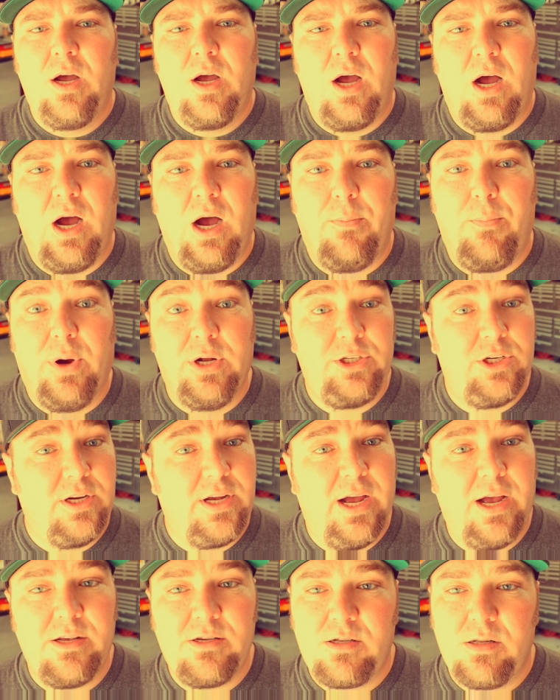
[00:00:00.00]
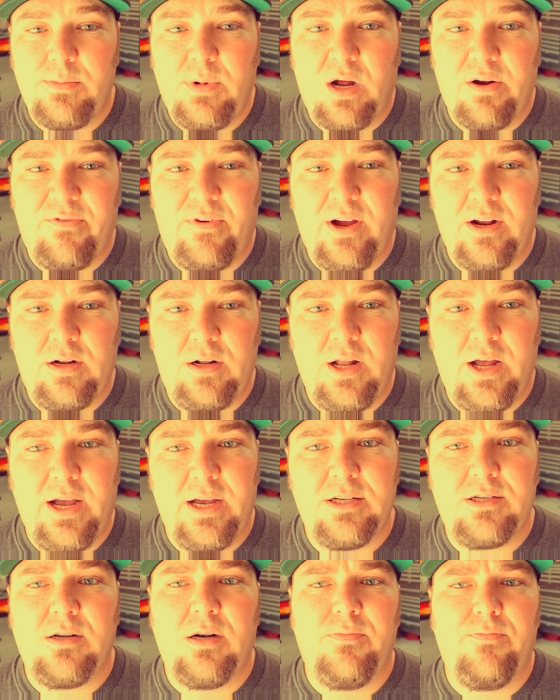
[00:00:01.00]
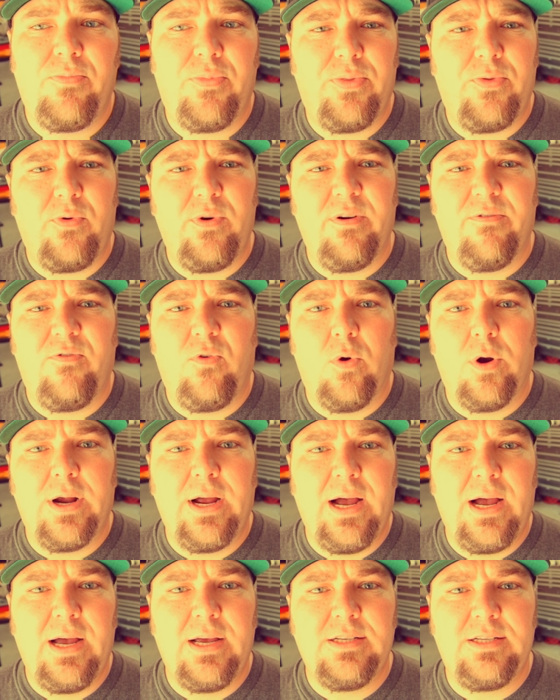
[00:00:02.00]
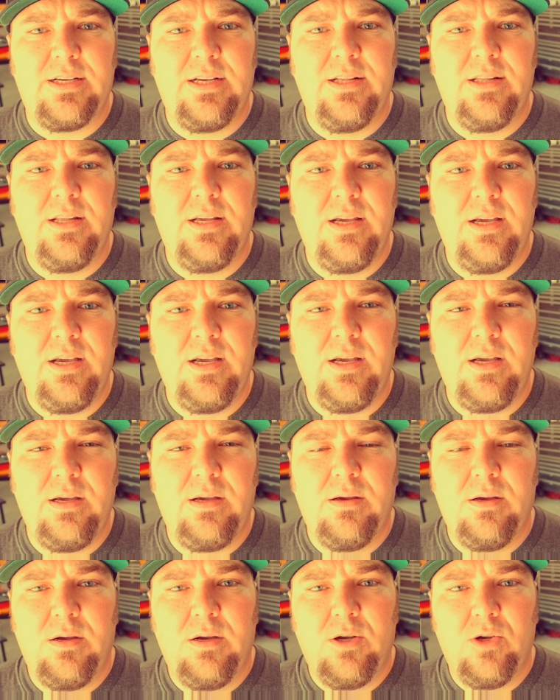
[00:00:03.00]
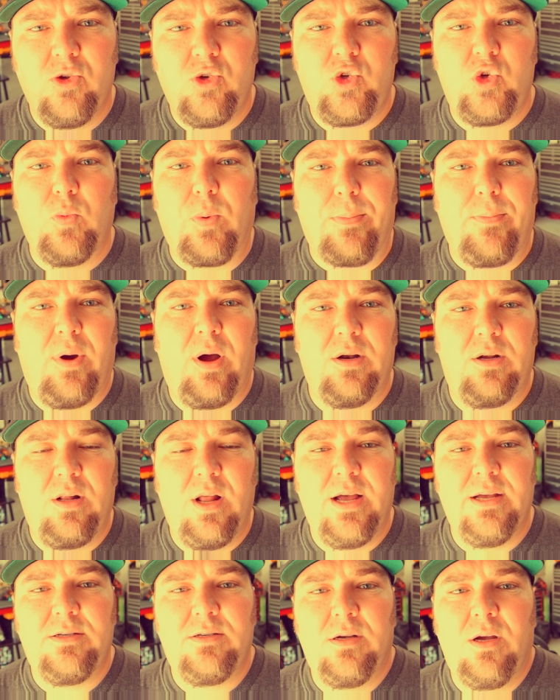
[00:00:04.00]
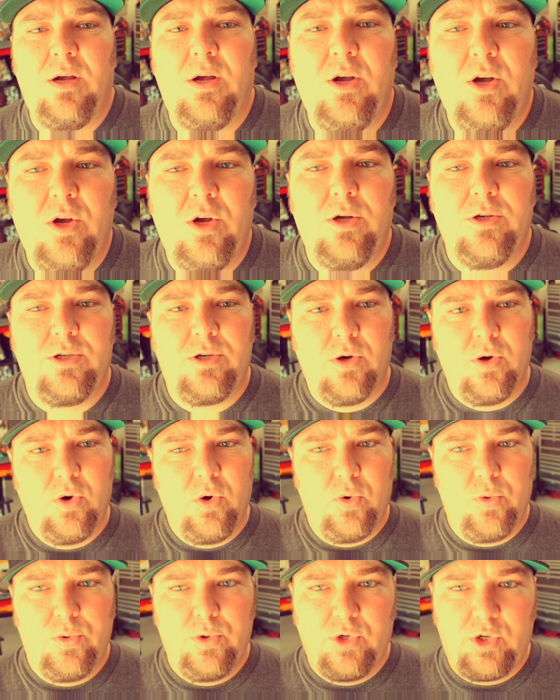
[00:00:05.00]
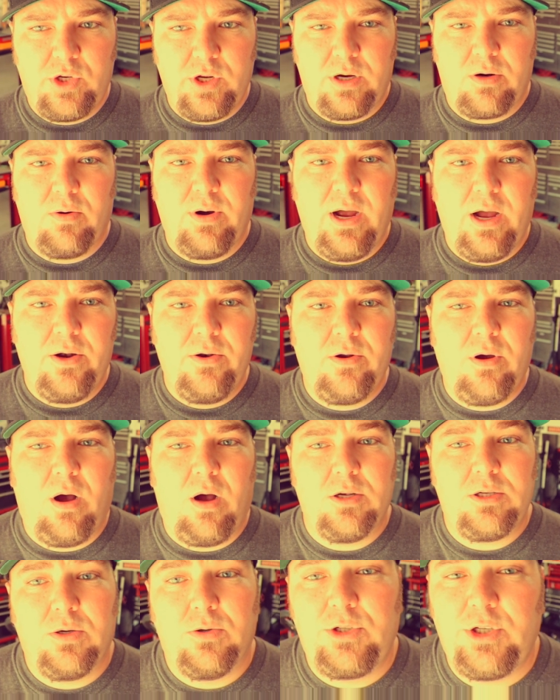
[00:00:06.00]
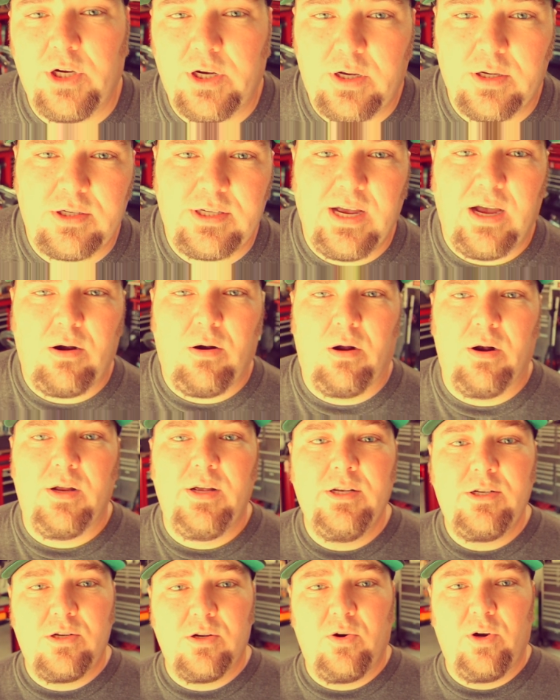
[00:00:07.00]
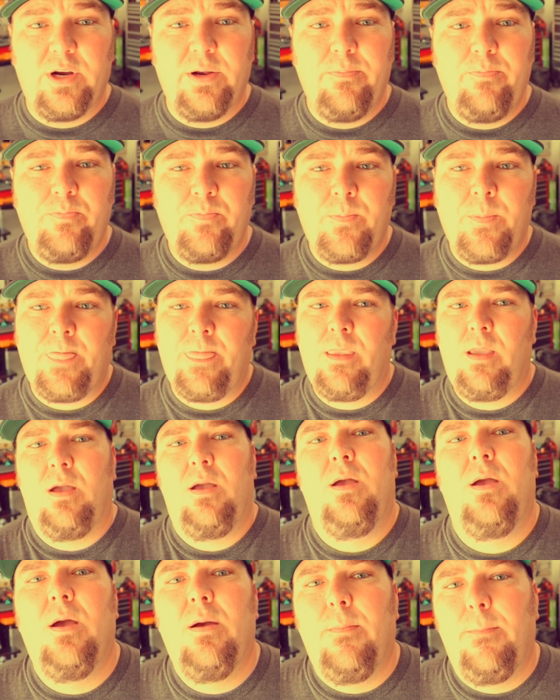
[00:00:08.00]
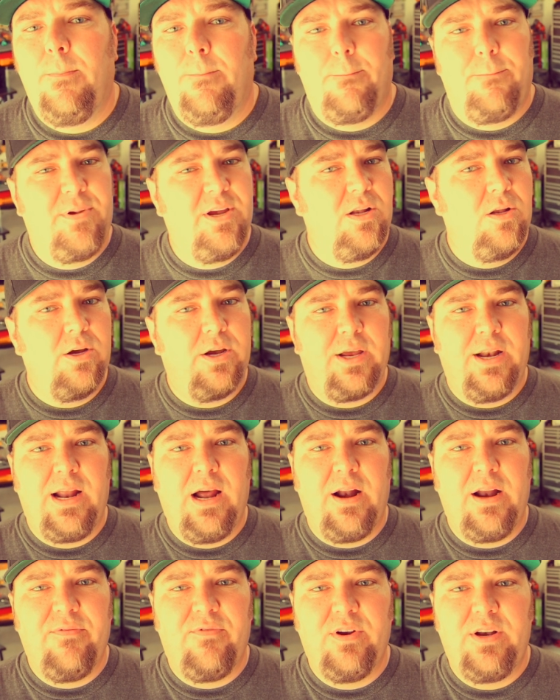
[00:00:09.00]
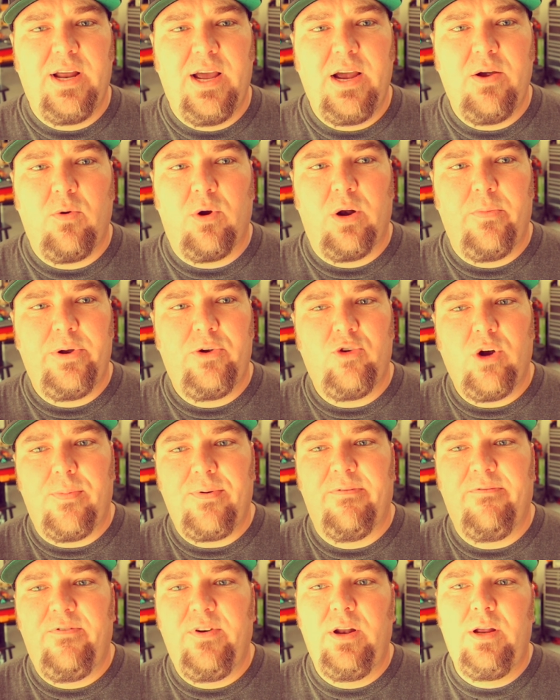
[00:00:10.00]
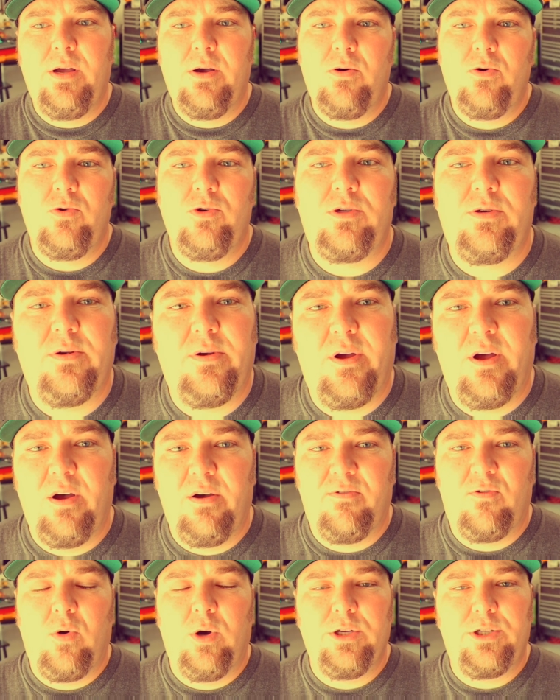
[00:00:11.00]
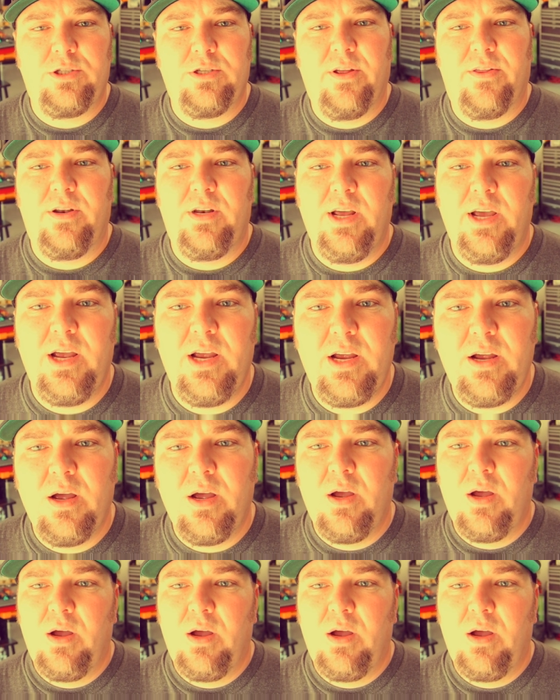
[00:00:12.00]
a bunch of guys in the modified class, and three or four guys in the super mod class. So stick around. Also check us out on Instagram. Be looking out every day. We're gonna be dropping videos of questions of the day,